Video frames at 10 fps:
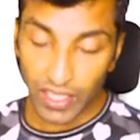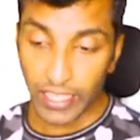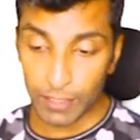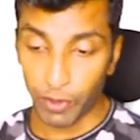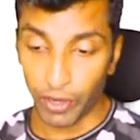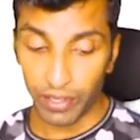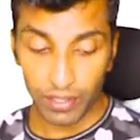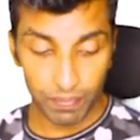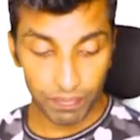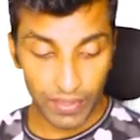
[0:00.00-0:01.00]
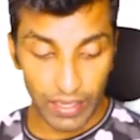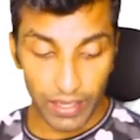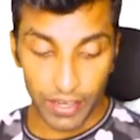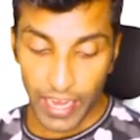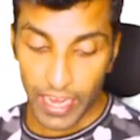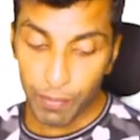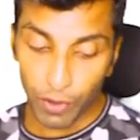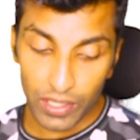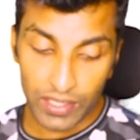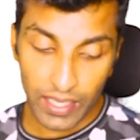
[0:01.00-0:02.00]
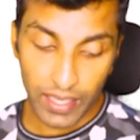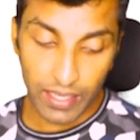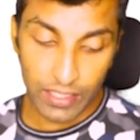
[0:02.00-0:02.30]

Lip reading: Next point, trade policy